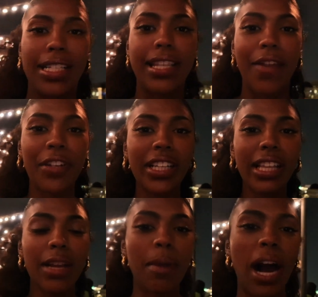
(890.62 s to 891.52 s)
definitely
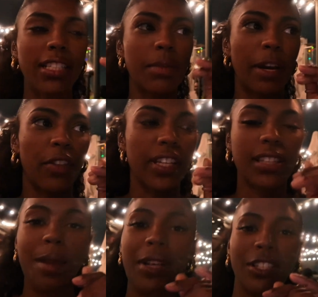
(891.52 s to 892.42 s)
like Moxie better this
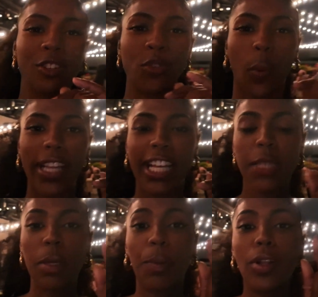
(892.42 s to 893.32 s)
time because there's way less
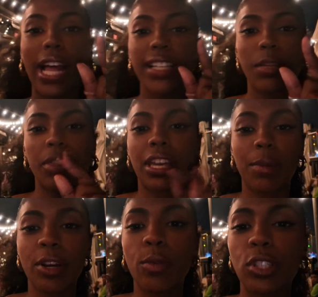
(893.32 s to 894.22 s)
people. Last time we came
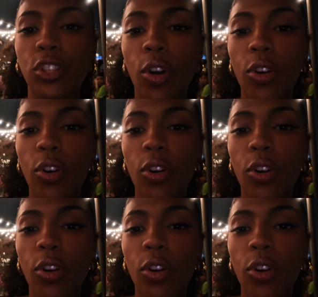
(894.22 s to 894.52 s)
here, it was so